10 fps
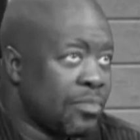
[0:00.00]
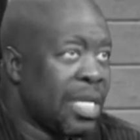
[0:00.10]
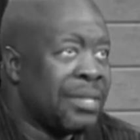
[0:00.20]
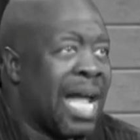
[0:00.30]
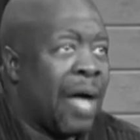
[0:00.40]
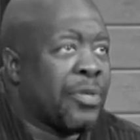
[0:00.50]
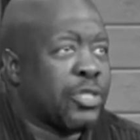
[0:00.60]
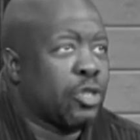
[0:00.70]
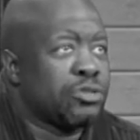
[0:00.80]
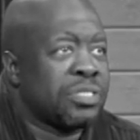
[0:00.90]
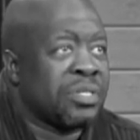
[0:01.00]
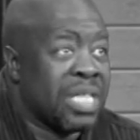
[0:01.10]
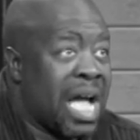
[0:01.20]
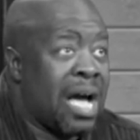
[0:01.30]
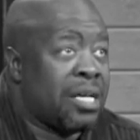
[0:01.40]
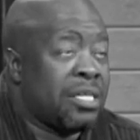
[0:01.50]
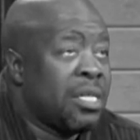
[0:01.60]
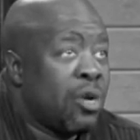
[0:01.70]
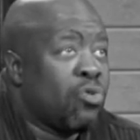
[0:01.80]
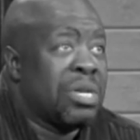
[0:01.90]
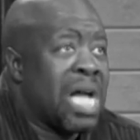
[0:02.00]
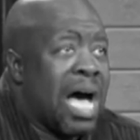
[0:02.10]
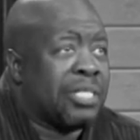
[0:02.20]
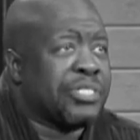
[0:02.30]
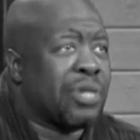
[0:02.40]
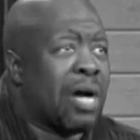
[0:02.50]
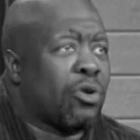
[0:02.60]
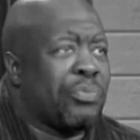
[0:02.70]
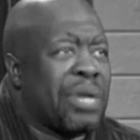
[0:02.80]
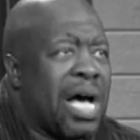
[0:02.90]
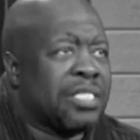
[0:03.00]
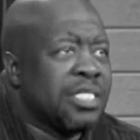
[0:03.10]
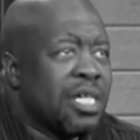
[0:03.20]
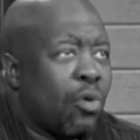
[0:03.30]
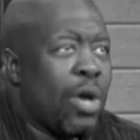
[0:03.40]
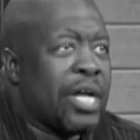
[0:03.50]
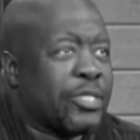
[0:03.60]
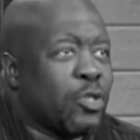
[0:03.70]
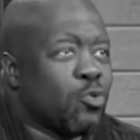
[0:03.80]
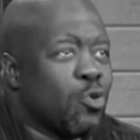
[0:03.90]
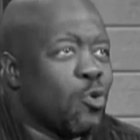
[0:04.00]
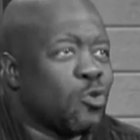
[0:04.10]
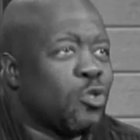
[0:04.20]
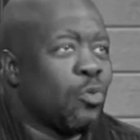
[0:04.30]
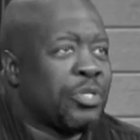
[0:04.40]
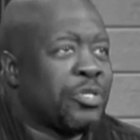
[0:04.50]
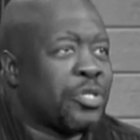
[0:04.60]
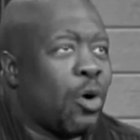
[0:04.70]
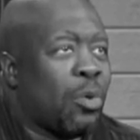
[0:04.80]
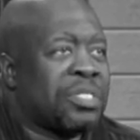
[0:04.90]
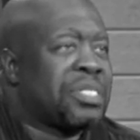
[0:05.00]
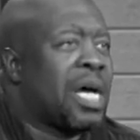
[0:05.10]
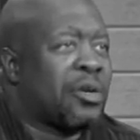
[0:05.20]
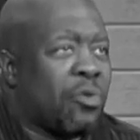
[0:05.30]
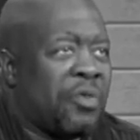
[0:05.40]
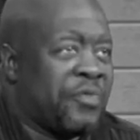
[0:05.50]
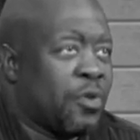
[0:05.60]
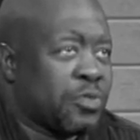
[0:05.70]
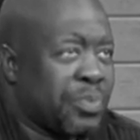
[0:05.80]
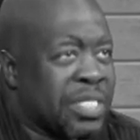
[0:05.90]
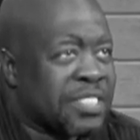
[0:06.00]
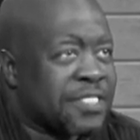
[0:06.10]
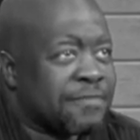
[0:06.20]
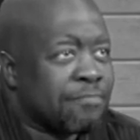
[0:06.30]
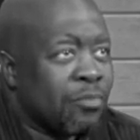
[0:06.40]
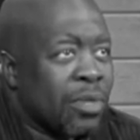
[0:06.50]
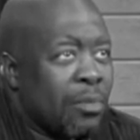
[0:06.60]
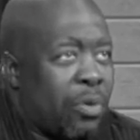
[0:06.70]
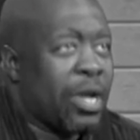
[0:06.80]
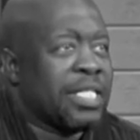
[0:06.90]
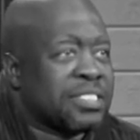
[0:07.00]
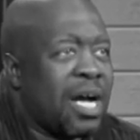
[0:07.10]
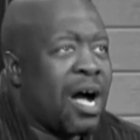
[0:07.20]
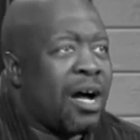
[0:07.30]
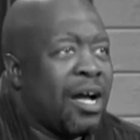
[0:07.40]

Now the children are in the house running the house. You know, I grew up in the house. We had two rules. Do what you told and stay out of grown folks' business. Praise God.